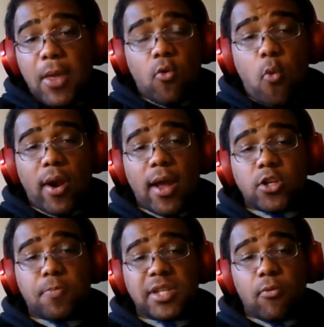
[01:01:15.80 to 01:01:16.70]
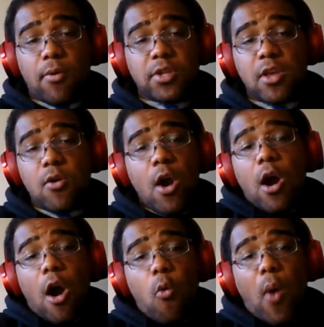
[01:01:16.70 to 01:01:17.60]
To be 100% real with
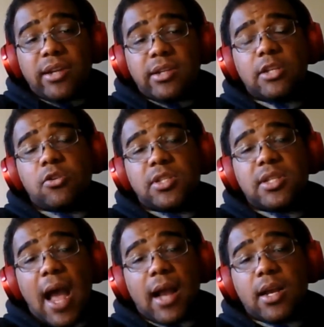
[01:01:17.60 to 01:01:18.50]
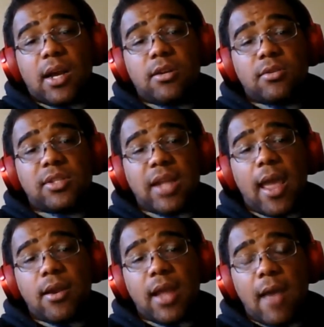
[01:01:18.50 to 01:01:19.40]
you, a white teacher is not going to
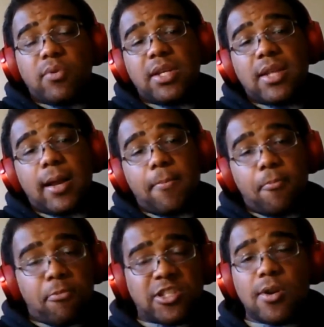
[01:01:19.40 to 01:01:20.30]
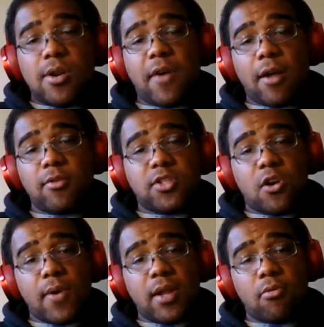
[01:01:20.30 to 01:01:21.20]
understand everything that a student of color is
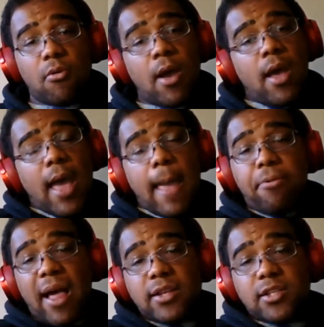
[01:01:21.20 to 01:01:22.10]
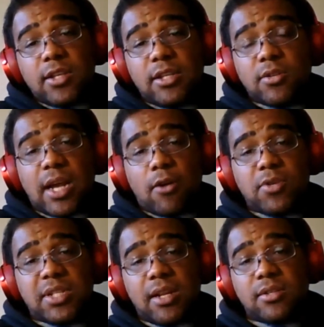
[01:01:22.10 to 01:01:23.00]
going through. And black teachers not
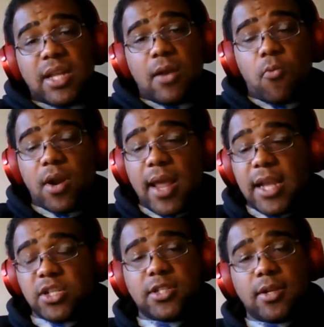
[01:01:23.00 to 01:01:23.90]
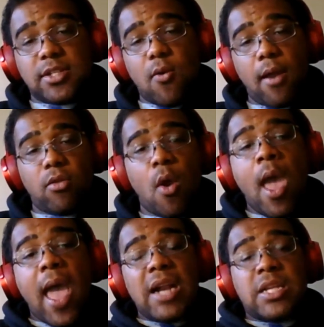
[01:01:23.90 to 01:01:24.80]
always going to understand what an Asian student is going through.
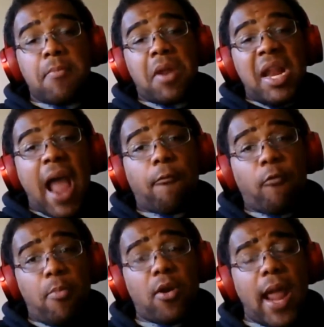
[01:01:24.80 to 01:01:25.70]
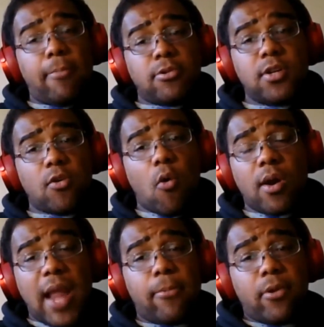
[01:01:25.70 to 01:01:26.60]
And somebody not from your neighborhood
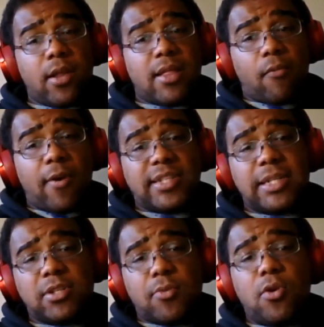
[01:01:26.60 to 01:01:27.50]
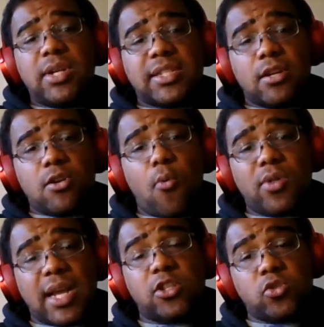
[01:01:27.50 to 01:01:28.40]
or a neighborhood that's very similar, someone who doesn't know what
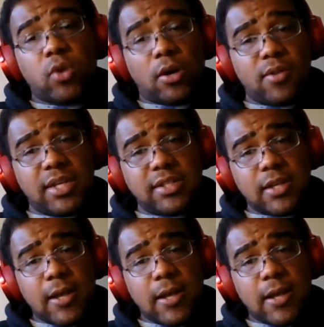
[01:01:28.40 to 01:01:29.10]
that struggle is,